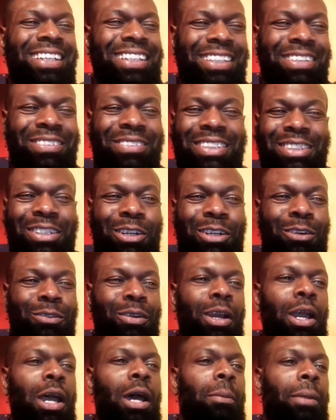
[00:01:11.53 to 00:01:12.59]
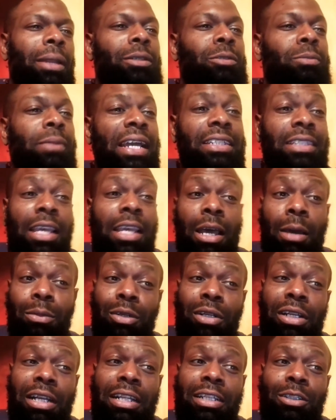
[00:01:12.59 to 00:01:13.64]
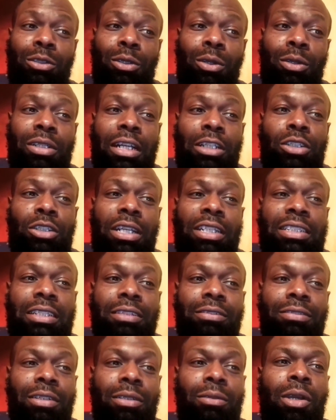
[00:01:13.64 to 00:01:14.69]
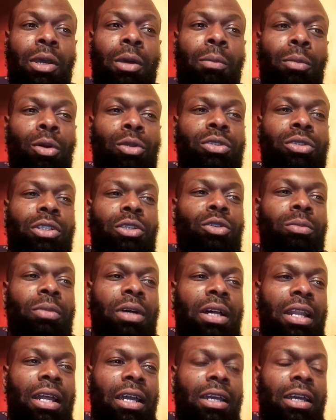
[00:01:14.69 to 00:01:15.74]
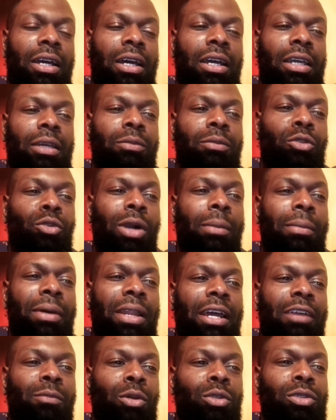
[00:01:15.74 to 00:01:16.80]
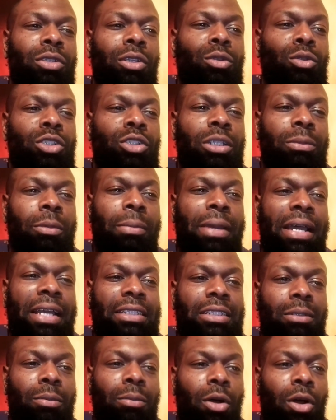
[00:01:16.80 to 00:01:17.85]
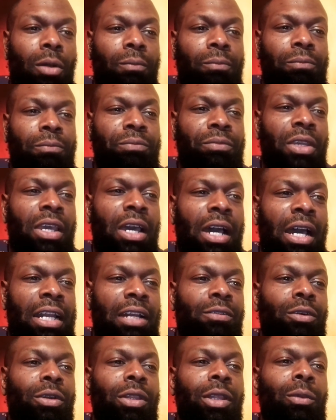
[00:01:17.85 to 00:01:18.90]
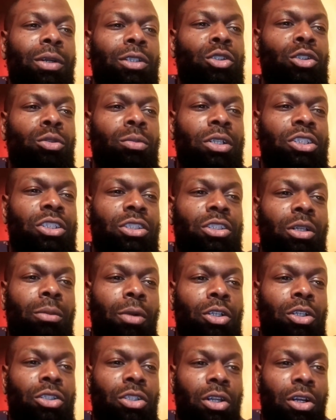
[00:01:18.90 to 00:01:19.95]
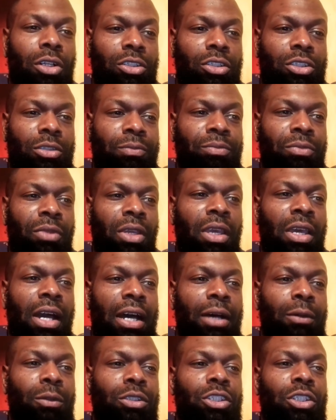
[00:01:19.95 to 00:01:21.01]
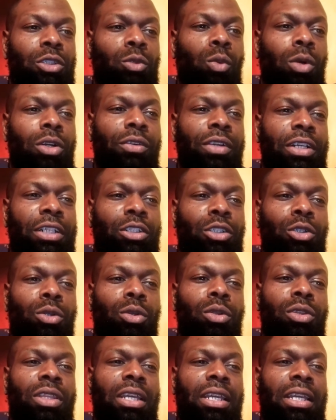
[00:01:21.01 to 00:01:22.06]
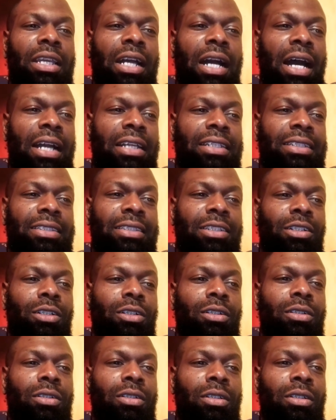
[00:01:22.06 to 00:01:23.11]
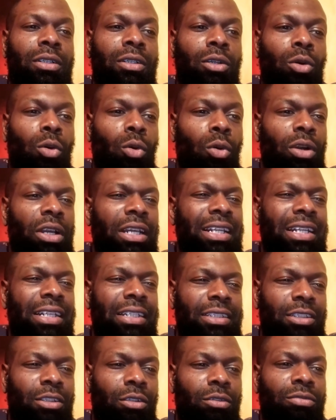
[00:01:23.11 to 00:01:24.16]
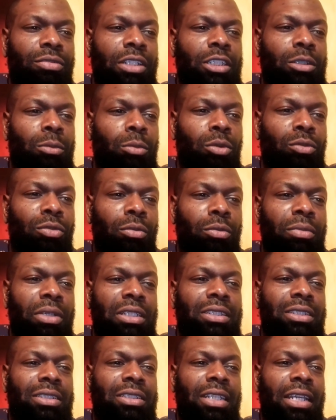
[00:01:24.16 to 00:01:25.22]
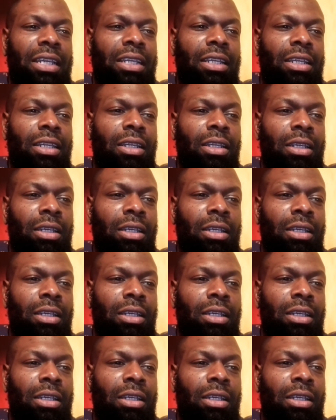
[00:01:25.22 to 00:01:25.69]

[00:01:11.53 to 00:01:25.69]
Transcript: let me start over. My name is Max. I'm 39 years old, and I try to fit mostly through my life uh, and throughout my life, mostly through gym and basketball. I never really was too much into the martial arts. I was just wondering, do you think I still, or it is still feasible for me to take